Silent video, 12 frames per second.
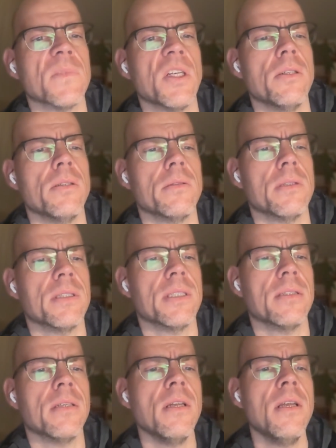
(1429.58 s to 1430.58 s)
Oh,
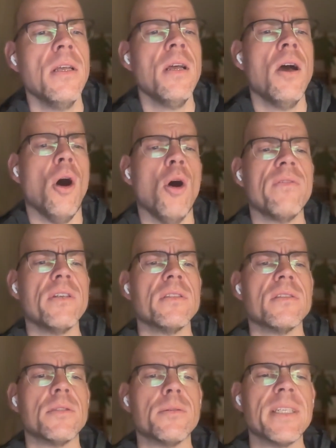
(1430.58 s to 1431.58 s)
interesting. Over
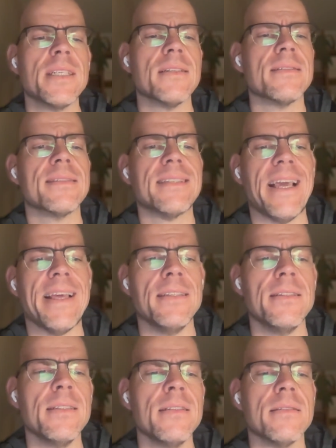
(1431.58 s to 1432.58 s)
in Zurich,
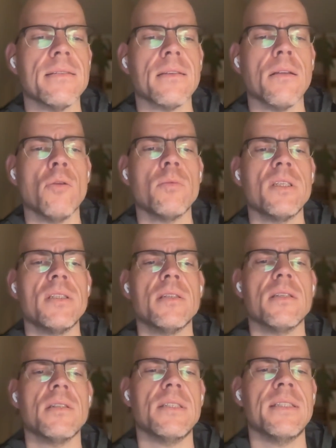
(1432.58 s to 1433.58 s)
Scandit is a global
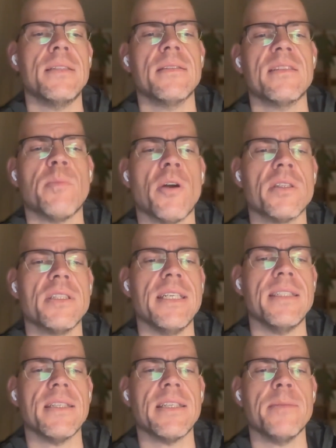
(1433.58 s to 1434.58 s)
leader in smart
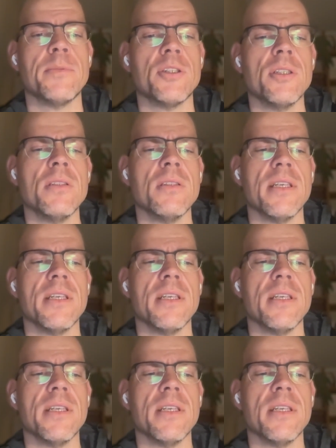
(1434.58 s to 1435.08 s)
data capture.